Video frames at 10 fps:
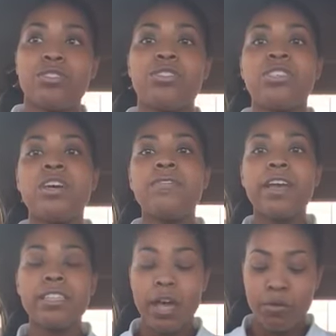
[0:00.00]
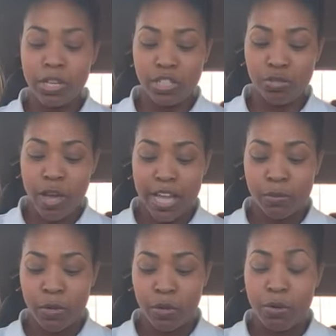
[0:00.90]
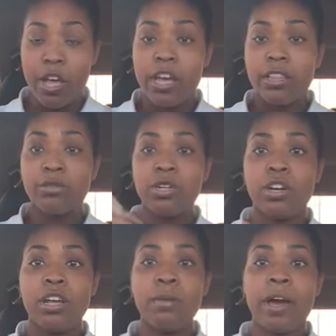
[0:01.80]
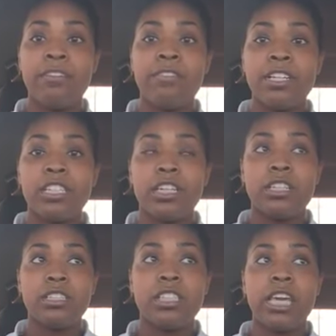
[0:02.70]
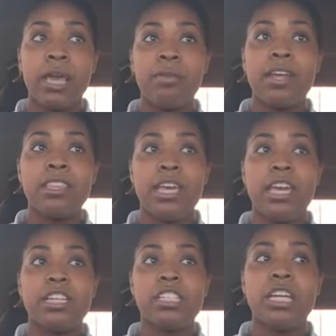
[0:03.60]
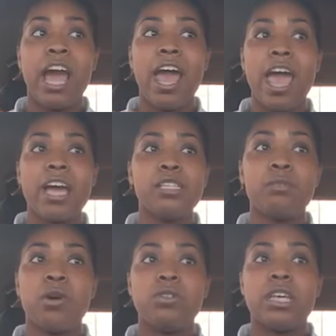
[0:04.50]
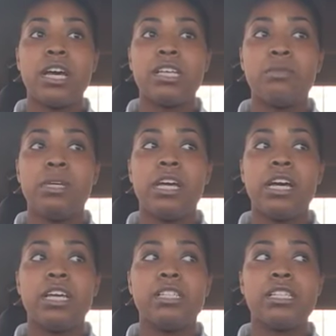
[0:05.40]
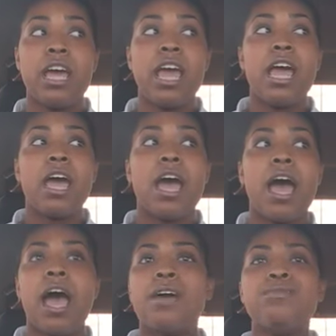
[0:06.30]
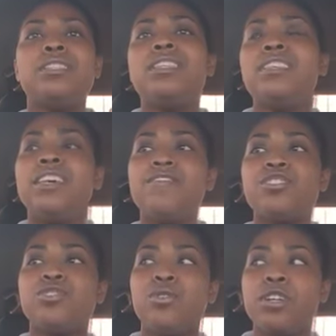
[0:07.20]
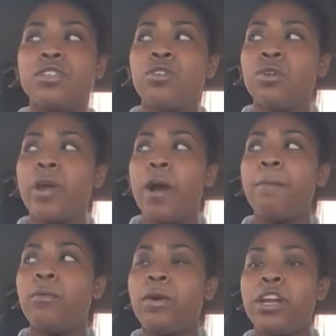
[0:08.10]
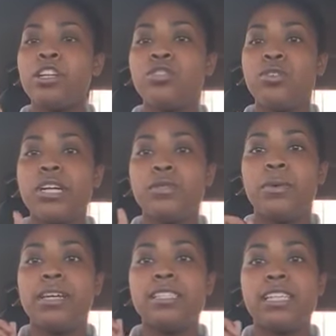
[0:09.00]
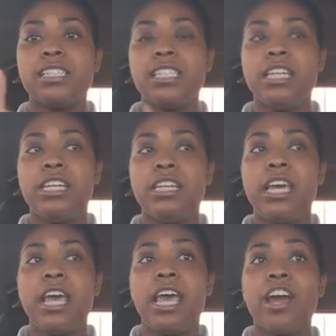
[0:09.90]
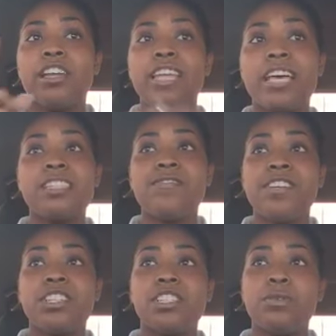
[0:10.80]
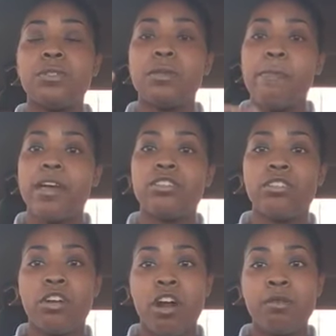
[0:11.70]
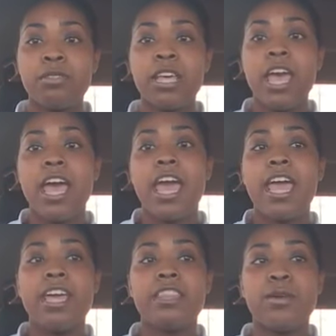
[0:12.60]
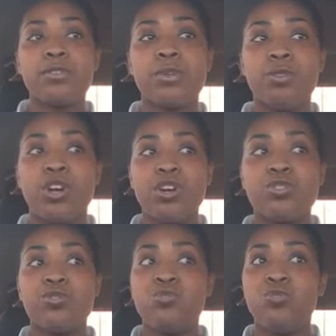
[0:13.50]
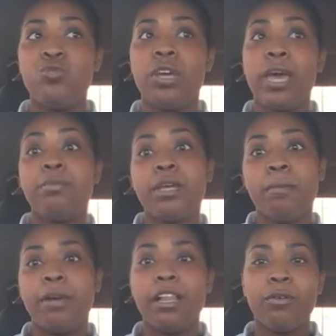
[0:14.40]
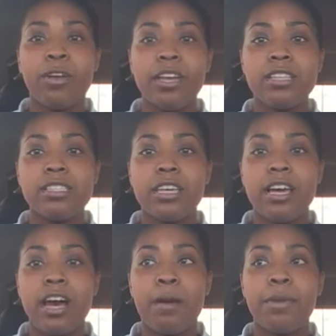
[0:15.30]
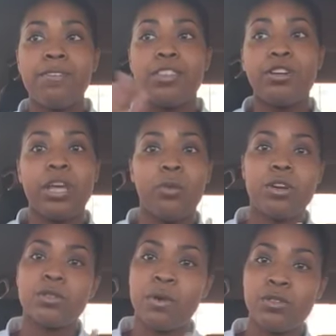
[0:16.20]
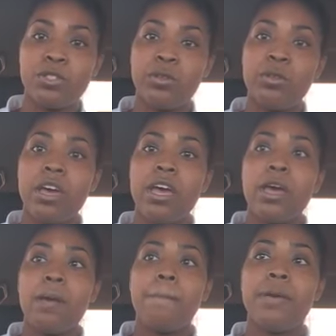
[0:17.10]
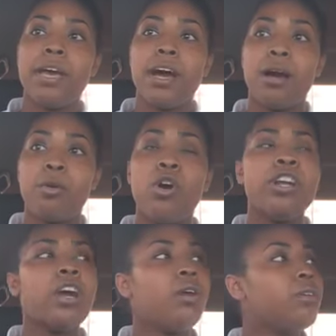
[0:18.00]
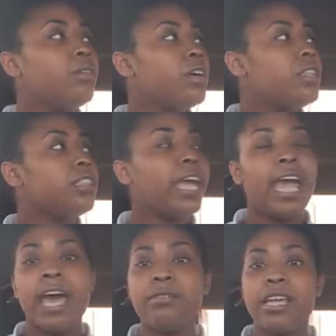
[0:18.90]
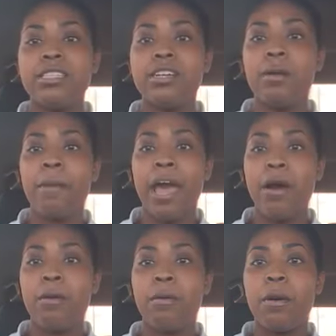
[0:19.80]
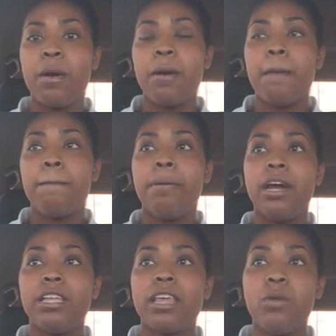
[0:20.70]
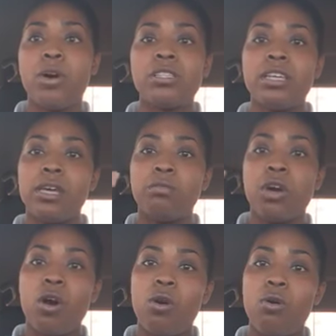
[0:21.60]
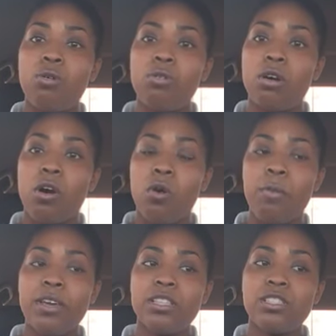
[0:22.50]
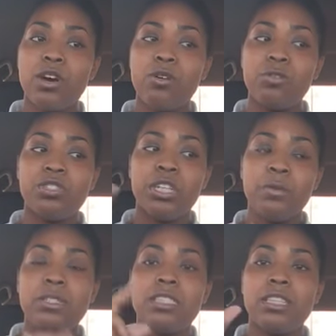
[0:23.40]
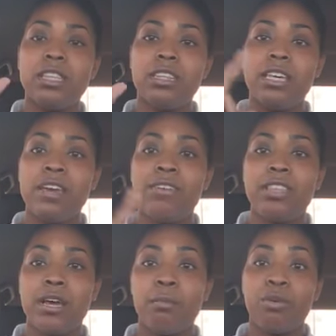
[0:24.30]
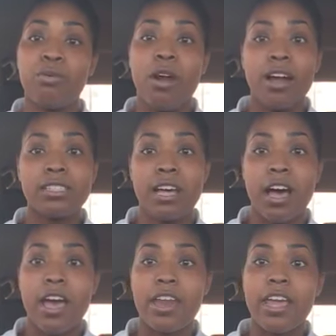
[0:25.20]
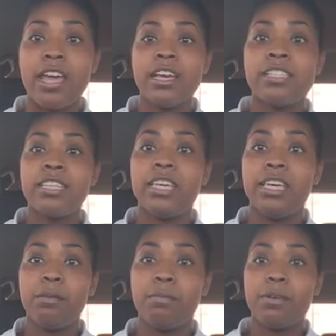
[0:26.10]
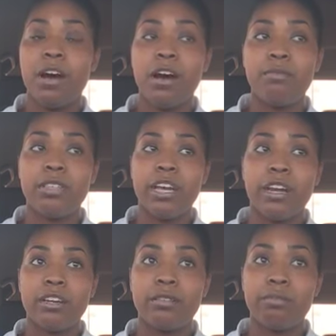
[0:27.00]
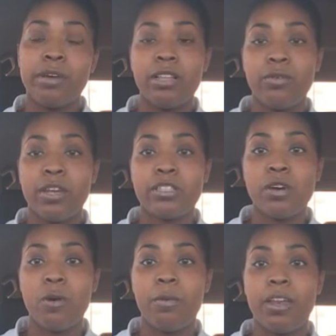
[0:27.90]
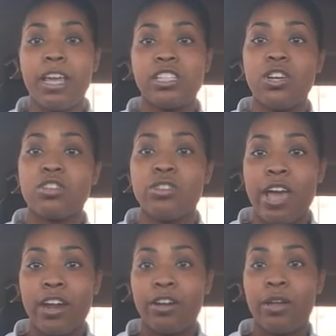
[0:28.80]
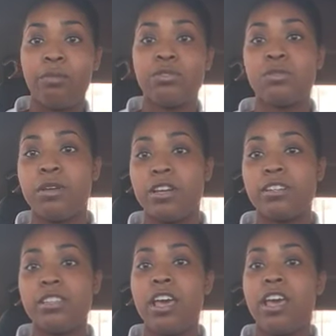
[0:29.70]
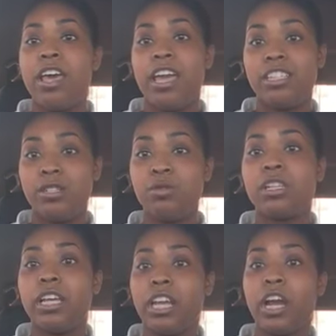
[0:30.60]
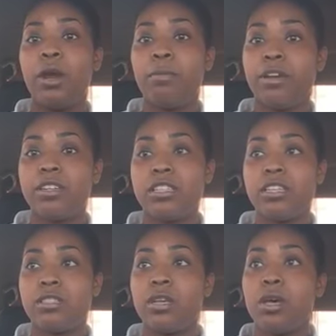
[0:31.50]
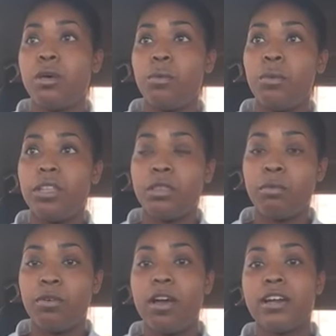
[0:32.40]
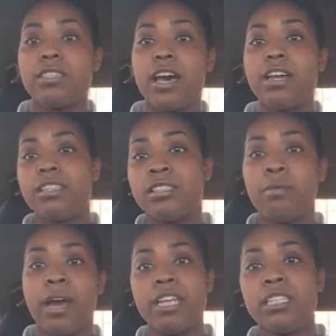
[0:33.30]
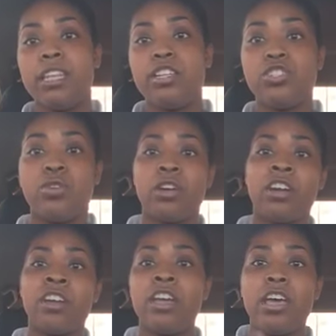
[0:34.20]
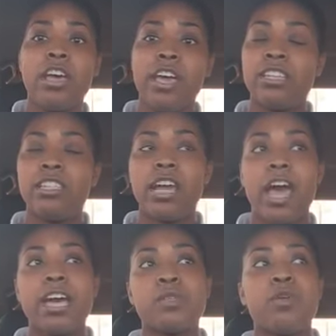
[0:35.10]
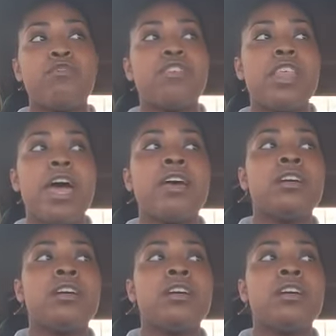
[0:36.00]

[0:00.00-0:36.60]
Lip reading: Stuff like that will get you asthma. There was a girl in my division, she came in at the end, she got asthma to us because it was different stories going around, but one of the stories was that she, in her last division, she was the master at arms, and there were some girls who kept their belly rings, even though they weren't supposed to, but or no, they took them out, but they wanted to keep the hole open, so she was giving them peroxide to keep their belly rings open, and she also had her nipples pierced, and she was cleaning her piercings with peroxide, and somebody snitched on her, and she got asthma for that.